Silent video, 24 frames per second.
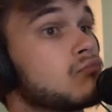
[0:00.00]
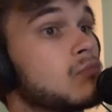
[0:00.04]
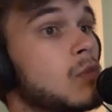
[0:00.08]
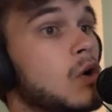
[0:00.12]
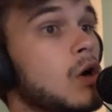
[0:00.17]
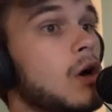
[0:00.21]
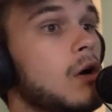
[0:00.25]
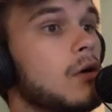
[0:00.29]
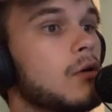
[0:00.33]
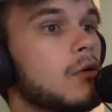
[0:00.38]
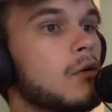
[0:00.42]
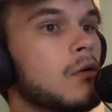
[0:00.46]

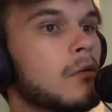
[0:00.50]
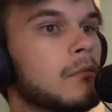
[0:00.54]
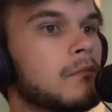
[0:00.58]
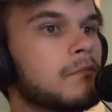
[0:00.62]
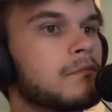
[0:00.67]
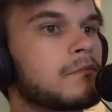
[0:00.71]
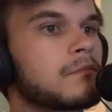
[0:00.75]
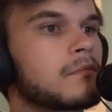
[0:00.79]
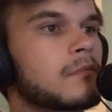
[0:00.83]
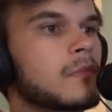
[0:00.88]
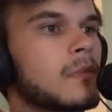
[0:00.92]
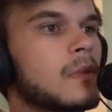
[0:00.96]
Oh, cool.
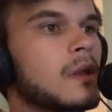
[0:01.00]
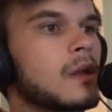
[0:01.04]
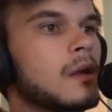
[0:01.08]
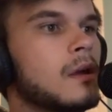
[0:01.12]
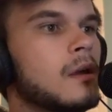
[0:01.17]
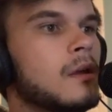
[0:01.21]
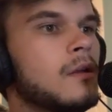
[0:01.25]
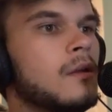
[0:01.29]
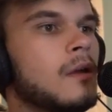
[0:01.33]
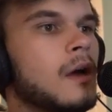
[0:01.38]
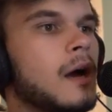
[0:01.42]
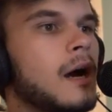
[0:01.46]

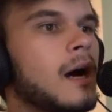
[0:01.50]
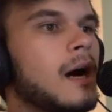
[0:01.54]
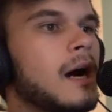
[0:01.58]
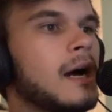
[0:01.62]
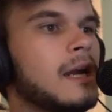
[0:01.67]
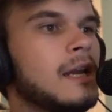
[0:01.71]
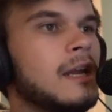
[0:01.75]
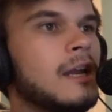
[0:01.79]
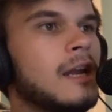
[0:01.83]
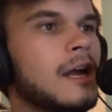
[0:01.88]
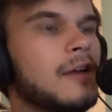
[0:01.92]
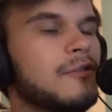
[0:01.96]
I
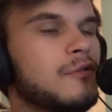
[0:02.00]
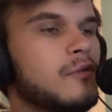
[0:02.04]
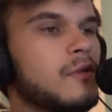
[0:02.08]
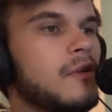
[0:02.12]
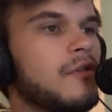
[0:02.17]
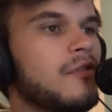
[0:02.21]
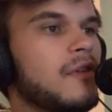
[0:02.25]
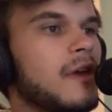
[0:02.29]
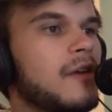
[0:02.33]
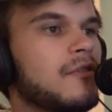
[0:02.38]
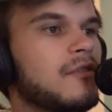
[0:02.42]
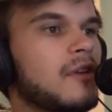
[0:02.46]
did not do
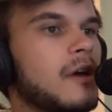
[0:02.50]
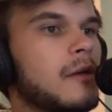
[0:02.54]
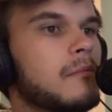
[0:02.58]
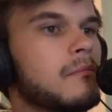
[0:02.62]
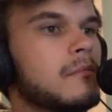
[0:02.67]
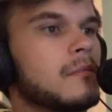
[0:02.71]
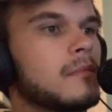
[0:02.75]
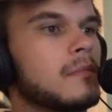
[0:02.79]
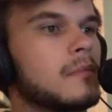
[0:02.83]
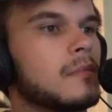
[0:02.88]
this last time.